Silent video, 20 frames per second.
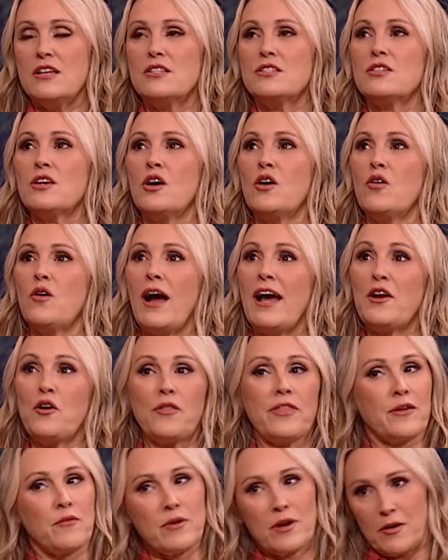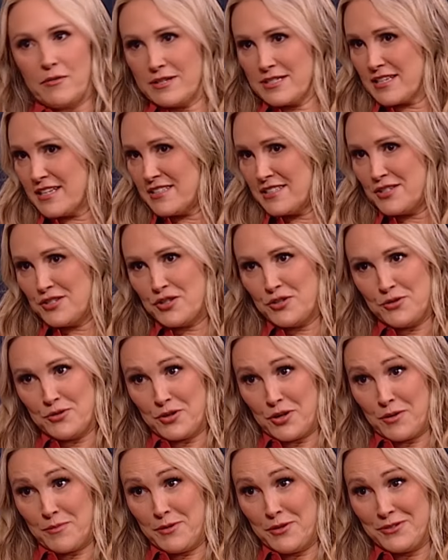So I don't think we always get to choose
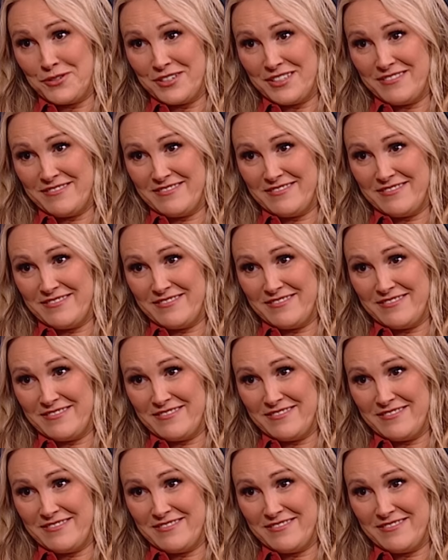our emotion.